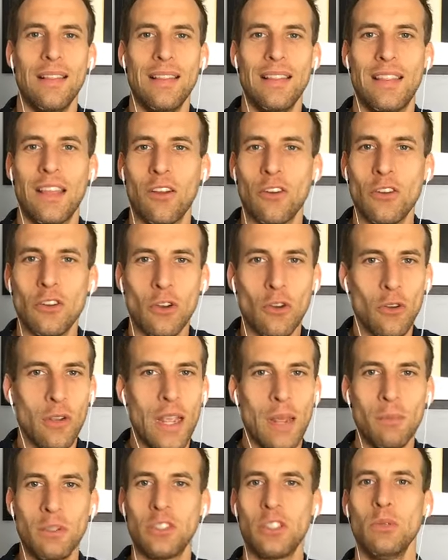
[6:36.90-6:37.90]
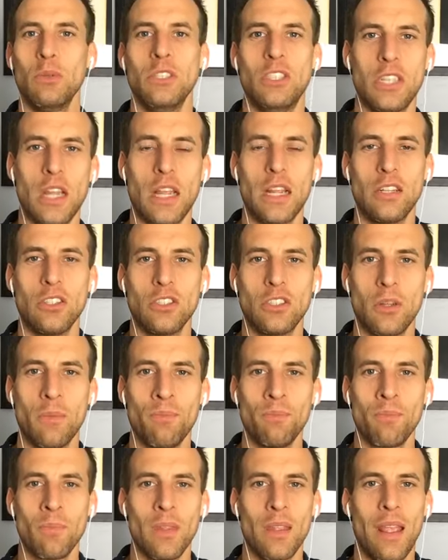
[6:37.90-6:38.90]
their neurochemistry would change.
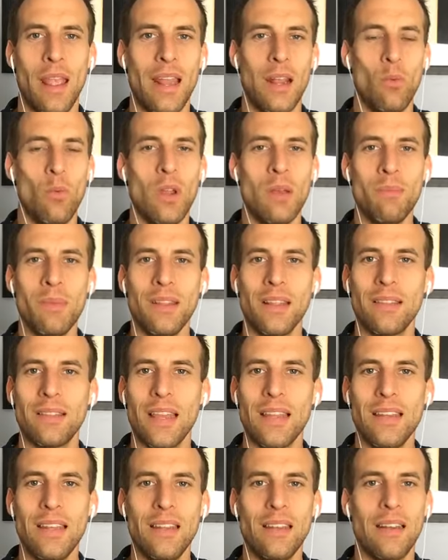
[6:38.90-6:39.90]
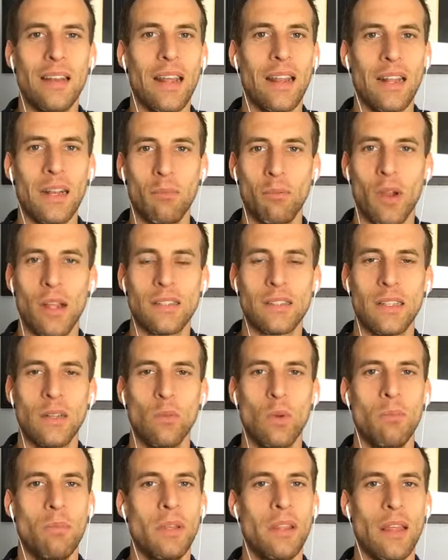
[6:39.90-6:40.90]
And it wouldn't be that they need an antidepressant. It
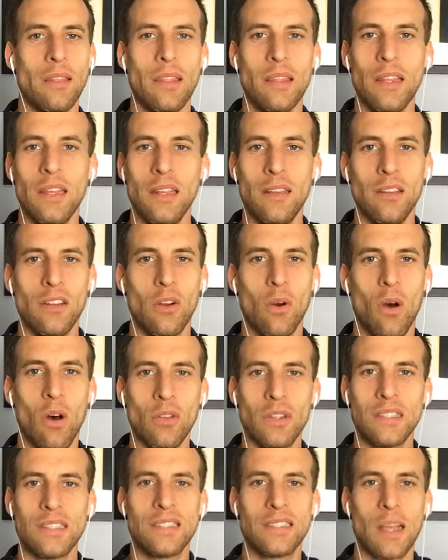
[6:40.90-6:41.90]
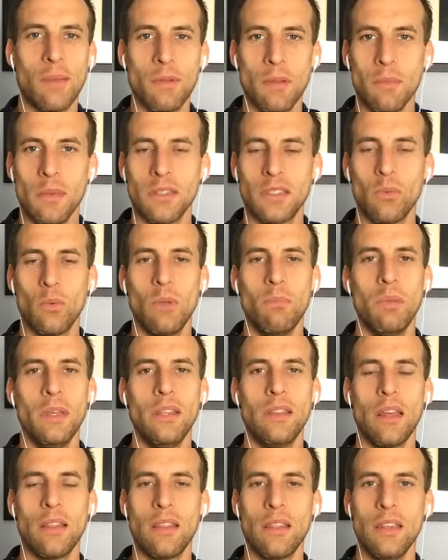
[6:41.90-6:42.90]
wouldn't be that they need, you know, all these supplements. It wouldn't
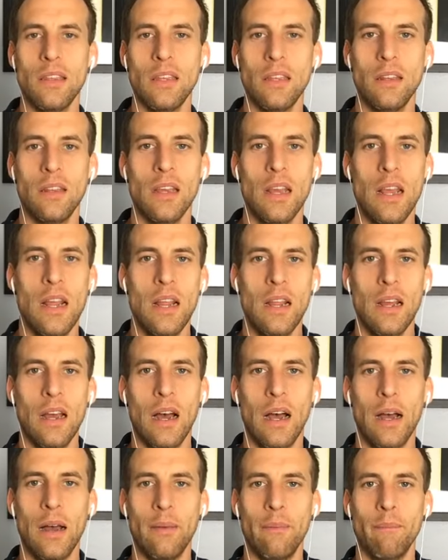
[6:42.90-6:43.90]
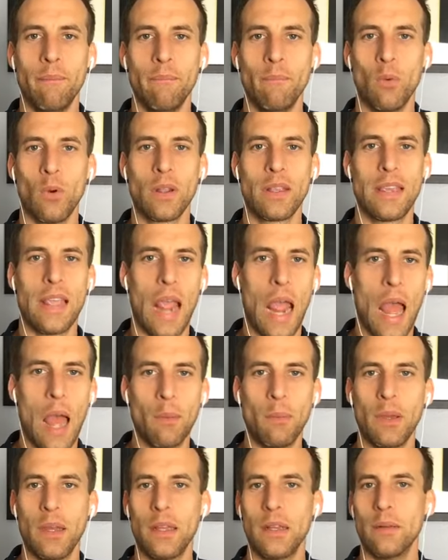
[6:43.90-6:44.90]
be that they need um, more
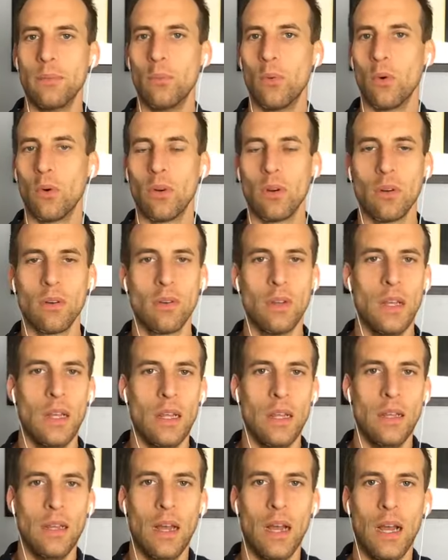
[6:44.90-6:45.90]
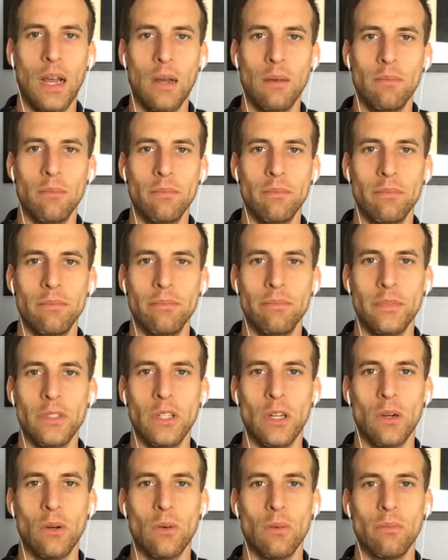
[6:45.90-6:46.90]
GABA and more, um, you
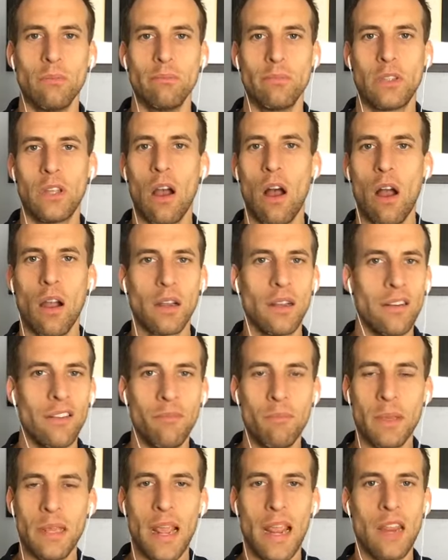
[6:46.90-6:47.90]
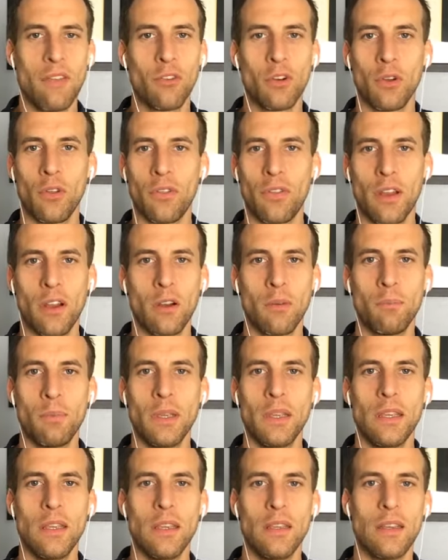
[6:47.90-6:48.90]
know, cognitive behavioral
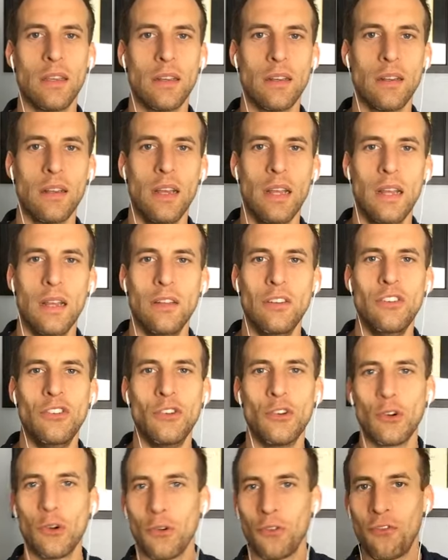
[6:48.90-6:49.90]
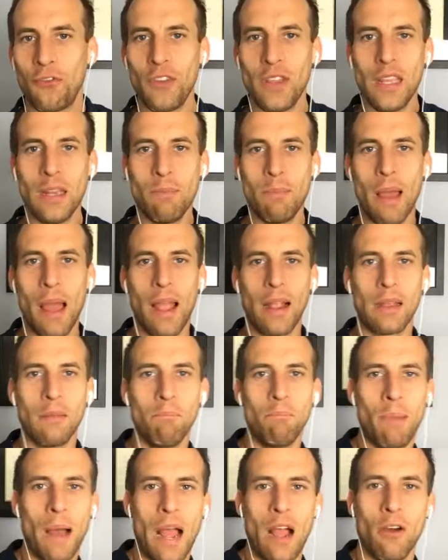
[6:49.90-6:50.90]
therapy and neurofeedback
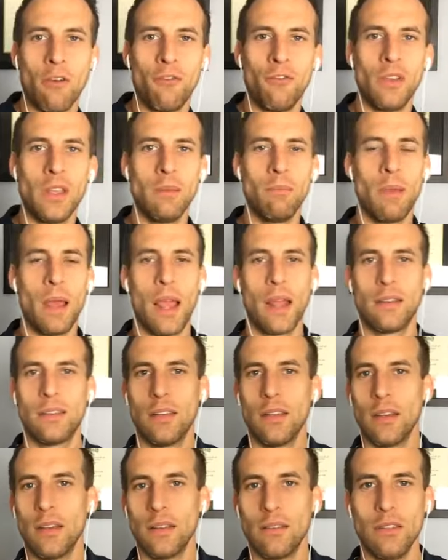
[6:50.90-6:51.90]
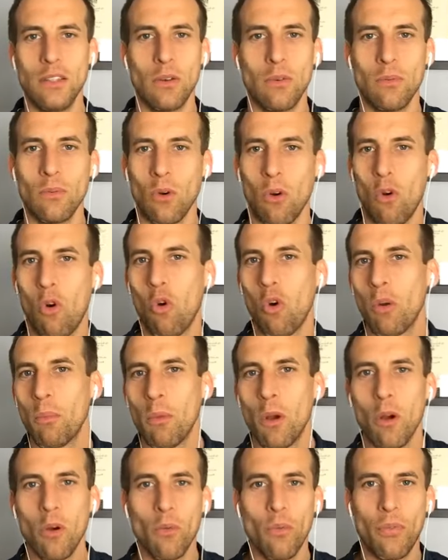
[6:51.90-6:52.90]
and biofeedback to, you know, or
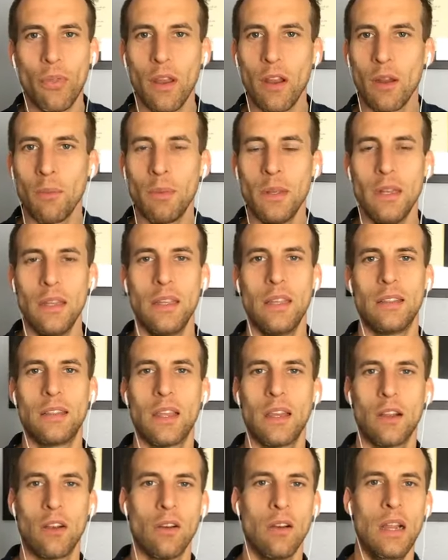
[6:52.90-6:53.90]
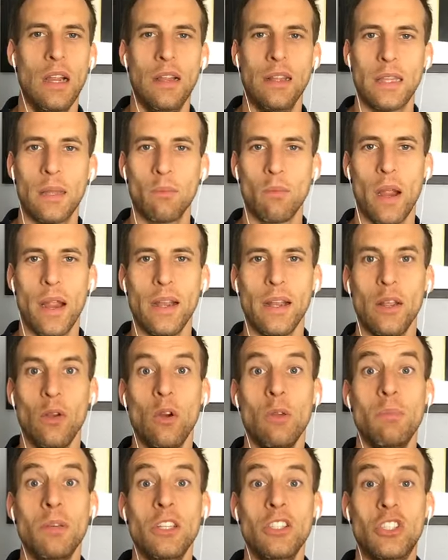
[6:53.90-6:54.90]
hormone therapy to get their them right. It
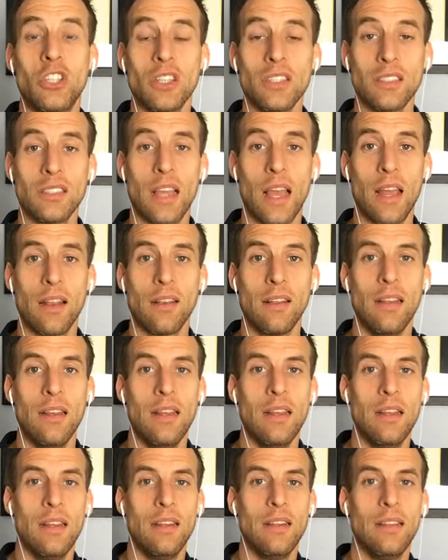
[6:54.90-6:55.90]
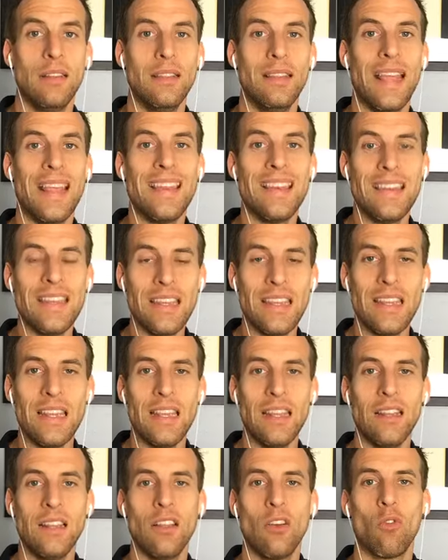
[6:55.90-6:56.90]
would be just that they
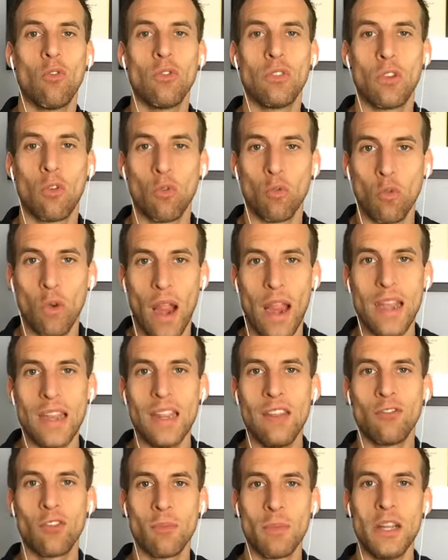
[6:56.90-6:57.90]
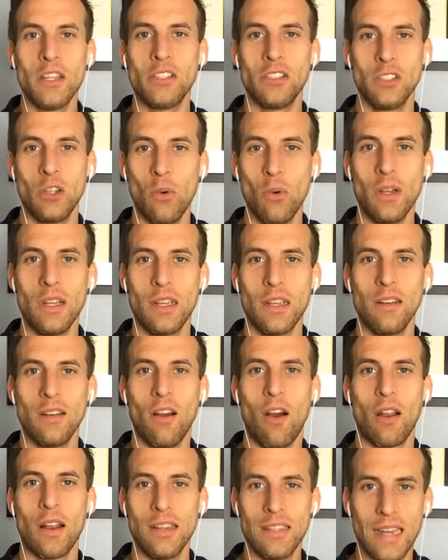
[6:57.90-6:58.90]
need the right information going in
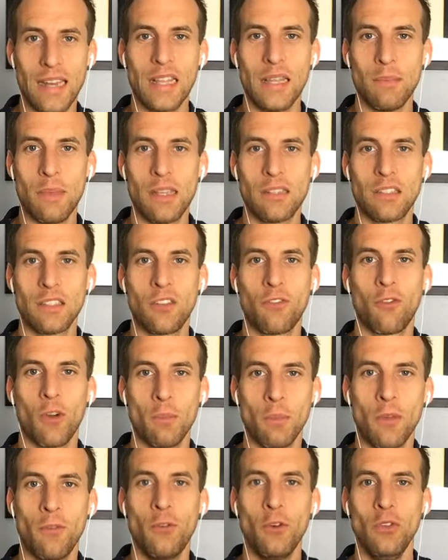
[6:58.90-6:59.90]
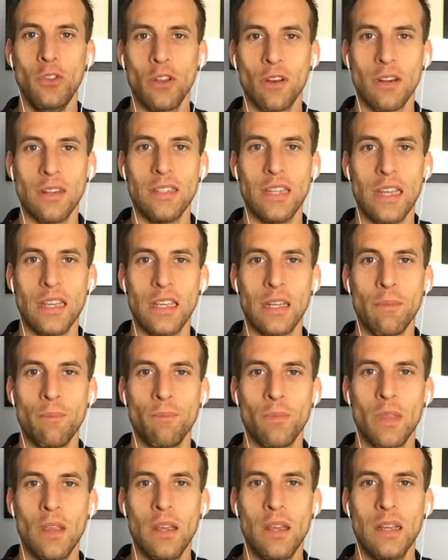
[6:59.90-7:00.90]
on a daily basis from the food they're intaking.
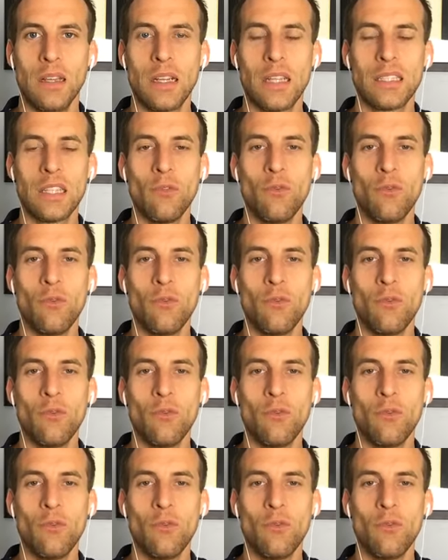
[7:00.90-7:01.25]
Because